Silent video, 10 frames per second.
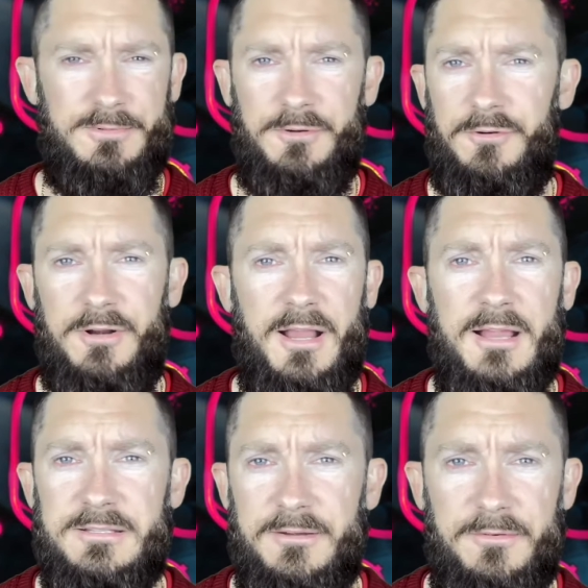
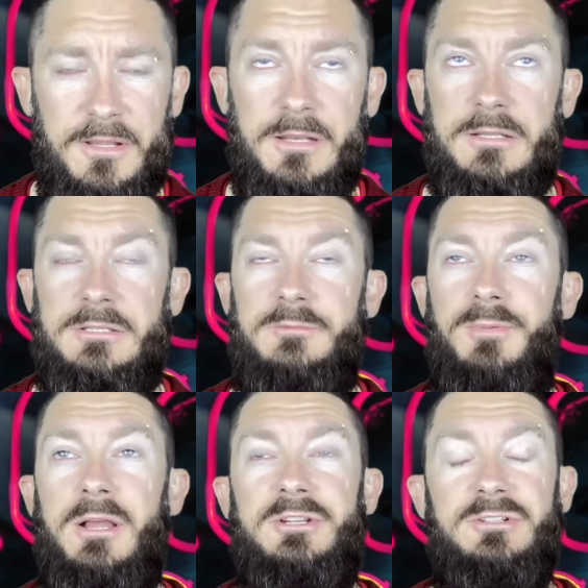creativity, and
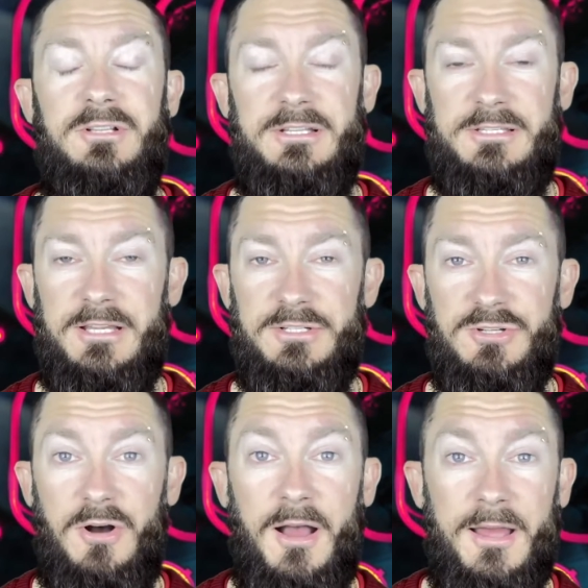especially CGI.